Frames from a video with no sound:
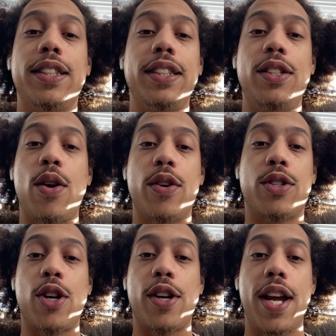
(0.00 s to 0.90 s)
a
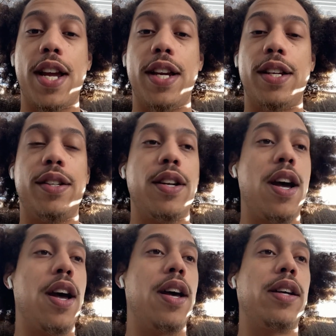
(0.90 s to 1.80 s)

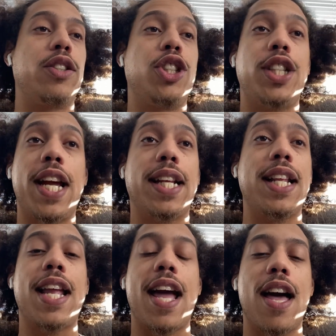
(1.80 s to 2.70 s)
certain shtick that
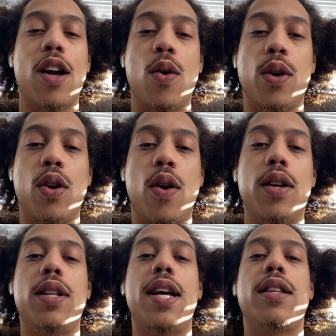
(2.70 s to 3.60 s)
they got going
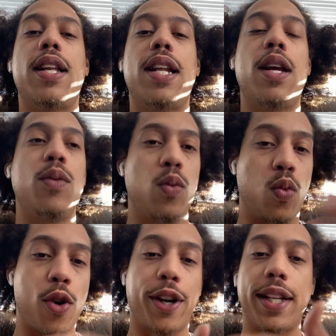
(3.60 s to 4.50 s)
on, that then they
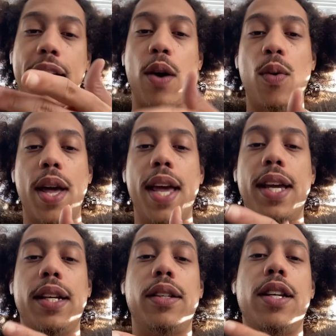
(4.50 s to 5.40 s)
work in that way.
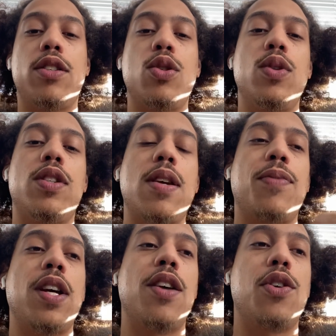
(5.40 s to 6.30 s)
And as soon as
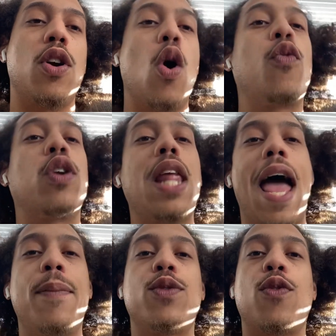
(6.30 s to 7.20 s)
something other
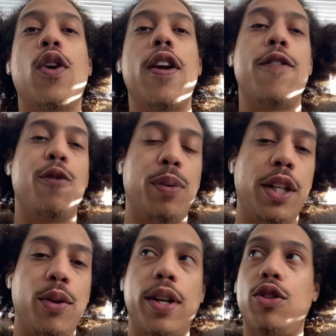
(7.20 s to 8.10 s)
overlaps for another
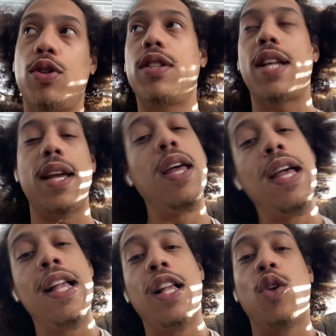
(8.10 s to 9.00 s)
political interest, they
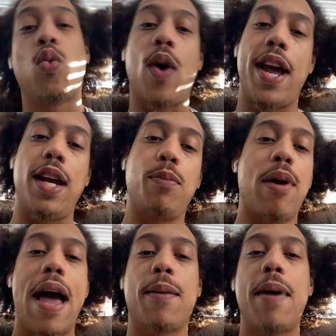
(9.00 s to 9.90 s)
weigh
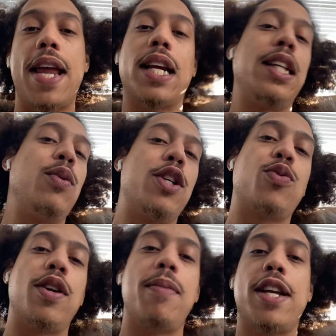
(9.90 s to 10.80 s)
pragmatically which
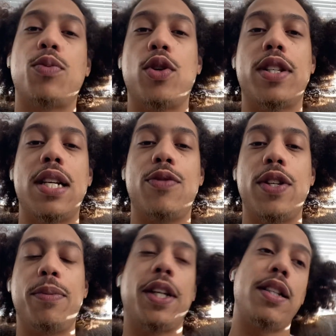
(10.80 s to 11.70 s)
one makes more sense for
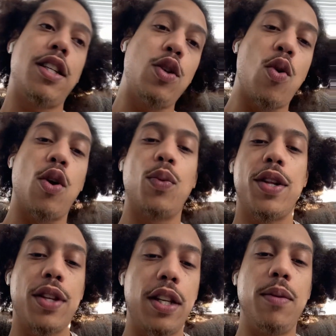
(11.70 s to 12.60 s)
them to continue on
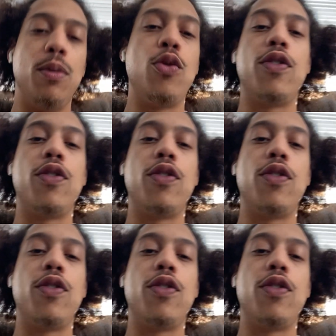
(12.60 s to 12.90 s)
with and then move